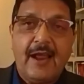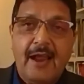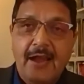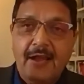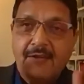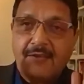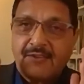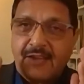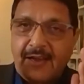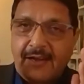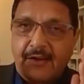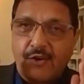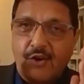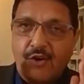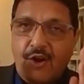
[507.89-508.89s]
and
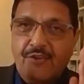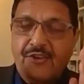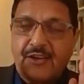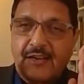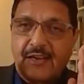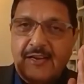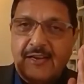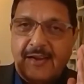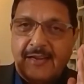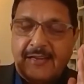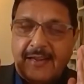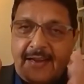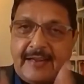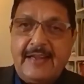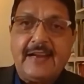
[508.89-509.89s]
technologically
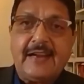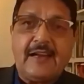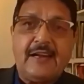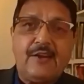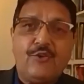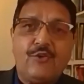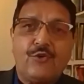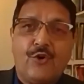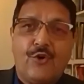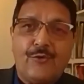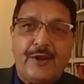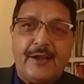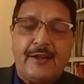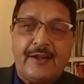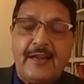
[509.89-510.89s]
and technically you go
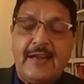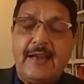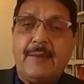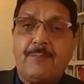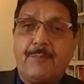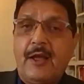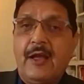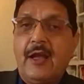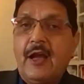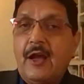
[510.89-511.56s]
very deep,